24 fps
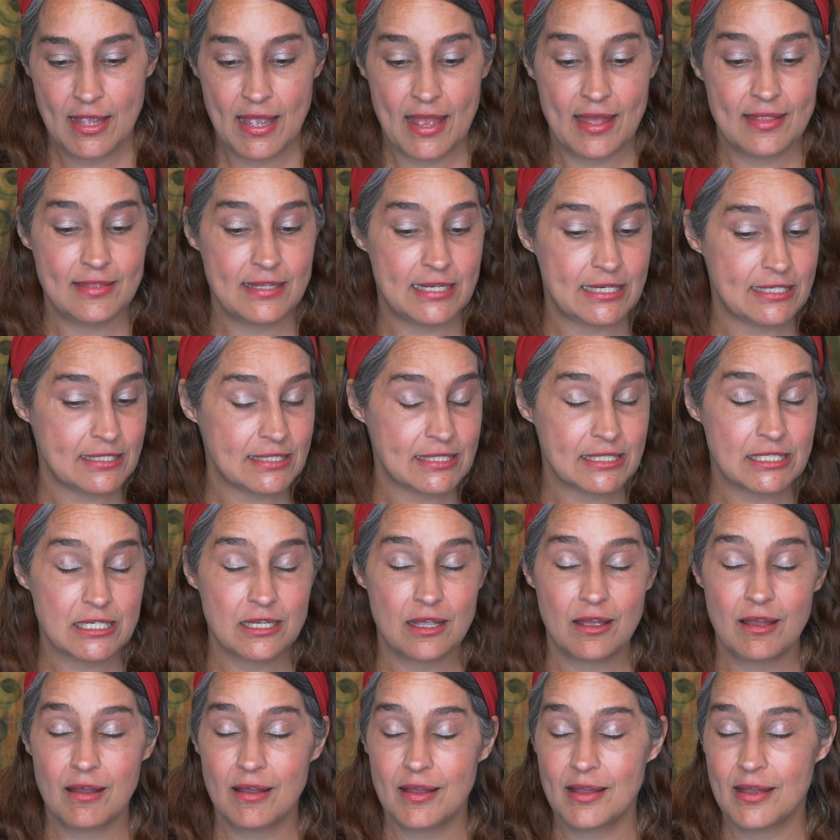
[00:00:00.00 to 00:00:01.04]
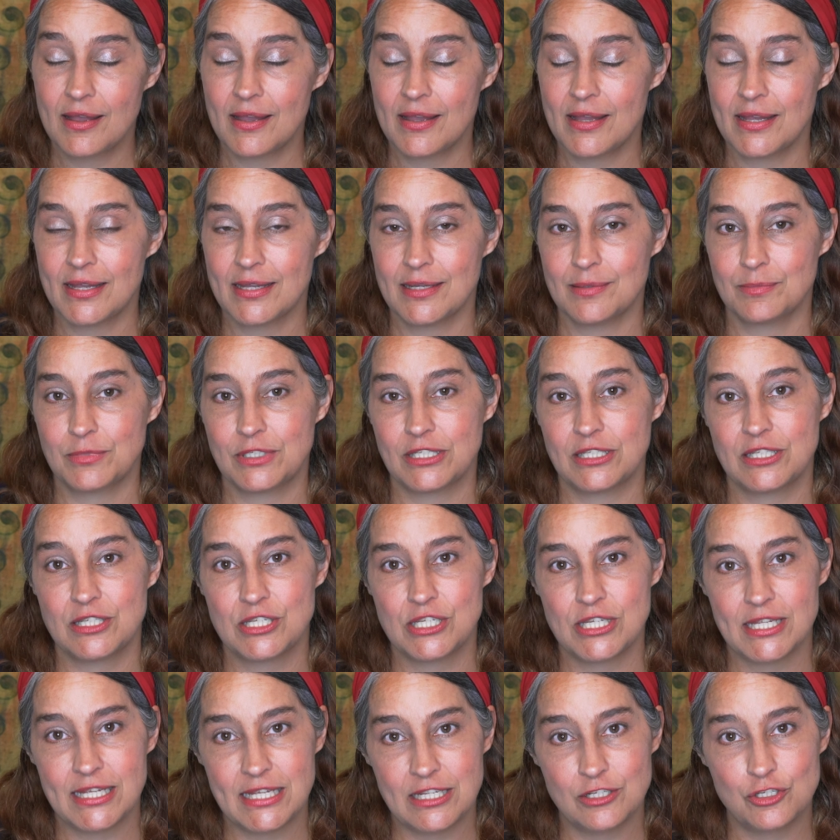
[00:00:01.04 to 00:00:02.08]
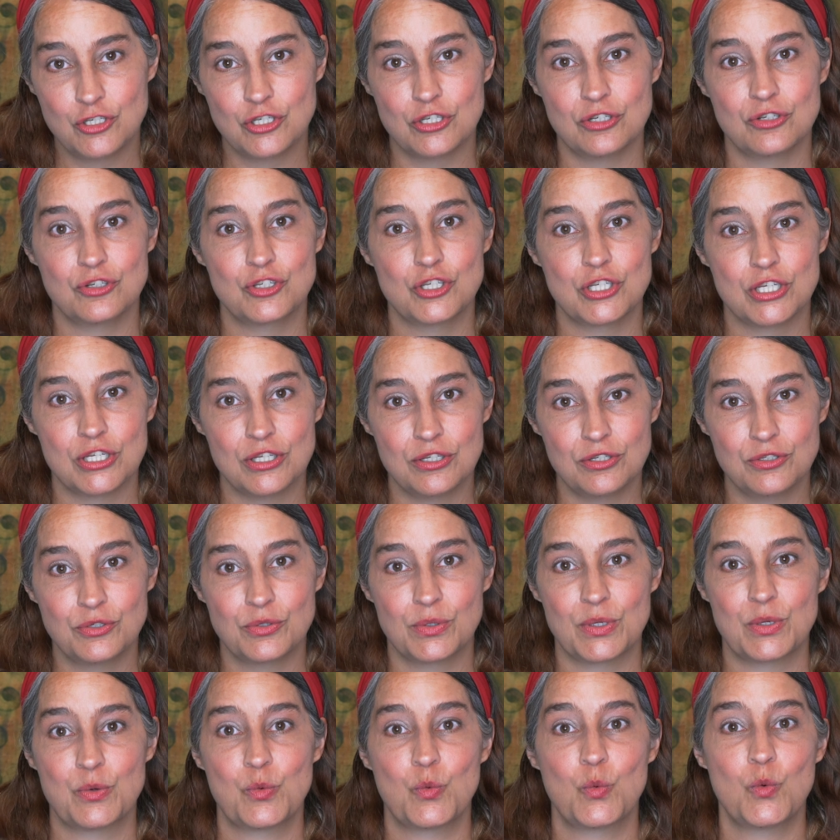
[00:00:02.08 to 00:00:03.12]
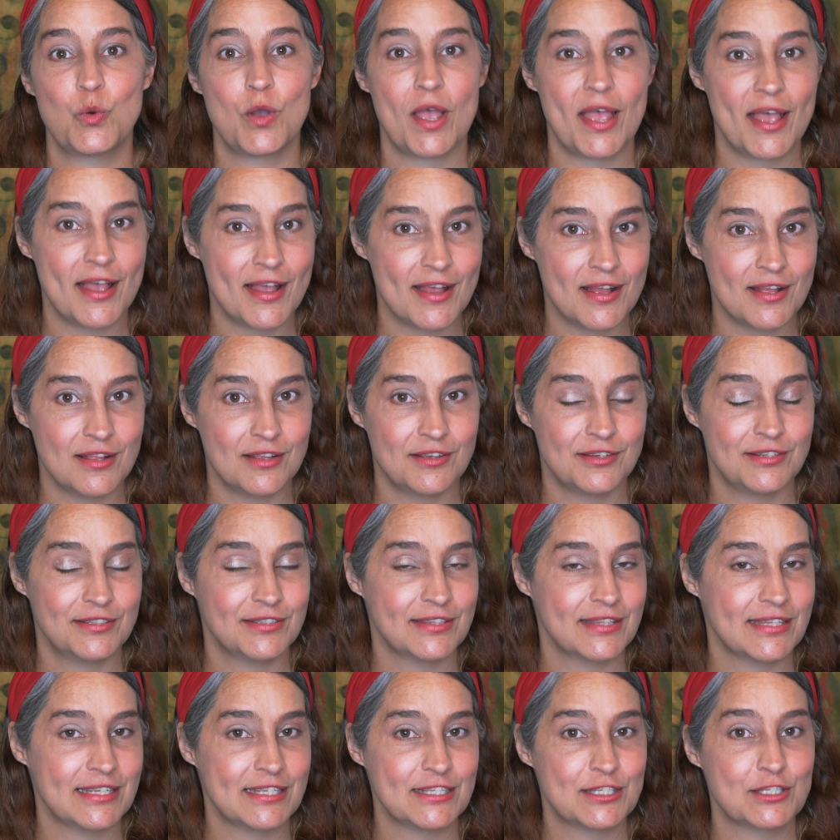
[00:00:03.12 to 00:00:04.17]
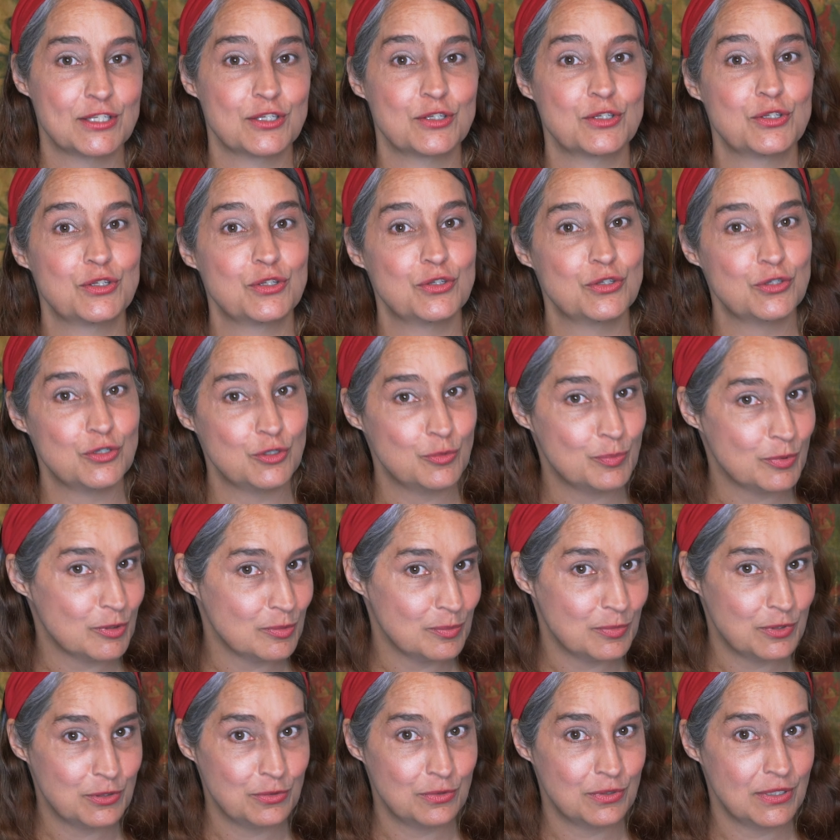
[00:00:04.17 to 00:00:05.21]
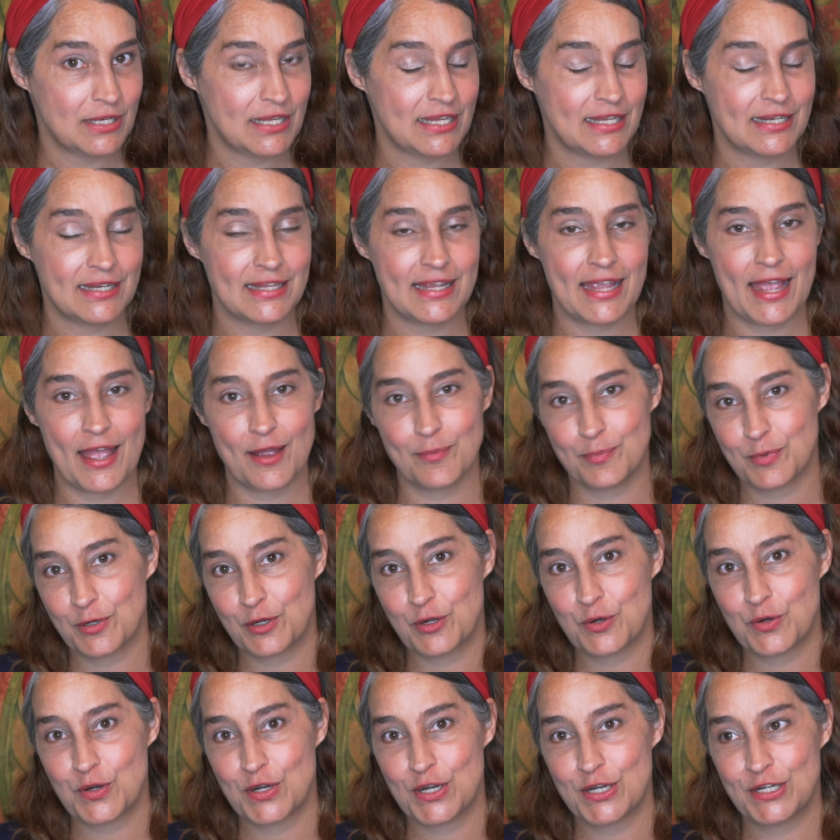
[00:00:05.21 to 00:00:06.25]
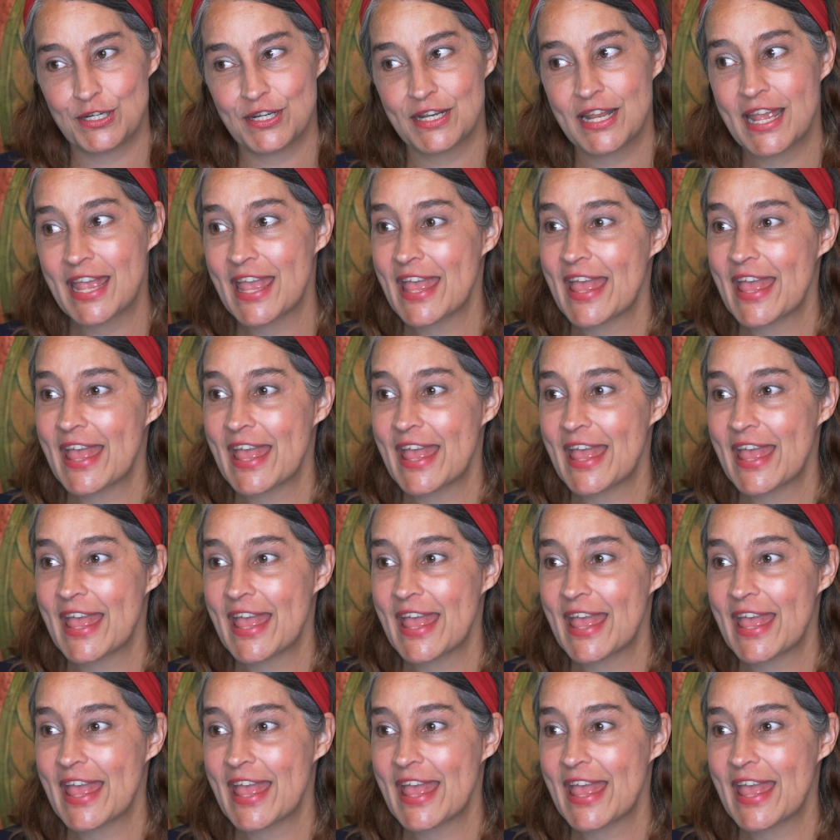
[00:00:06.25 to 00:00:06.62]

And it is time to teach your children well on this super moon in Capricorn.